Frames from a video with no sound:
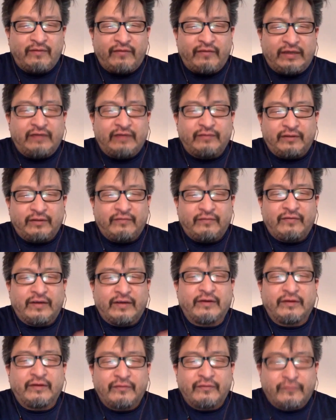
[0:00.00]
effectively
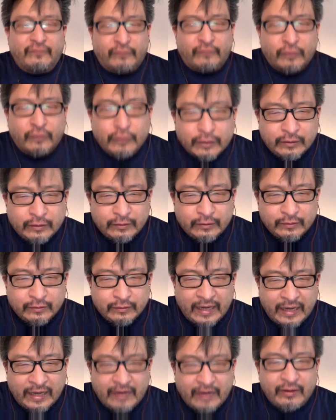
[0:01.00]
very
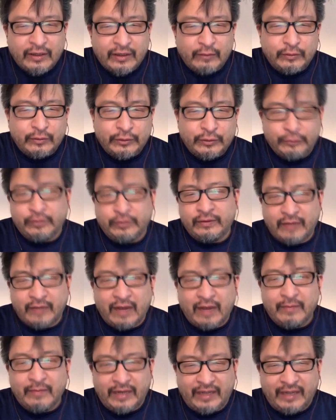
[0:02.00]
vertical area which you can
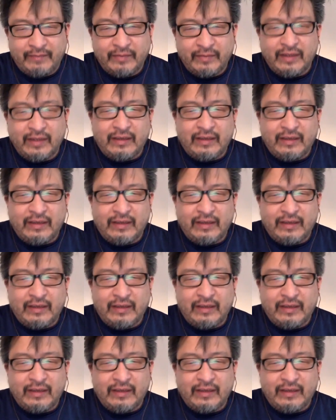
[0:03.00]
dominate,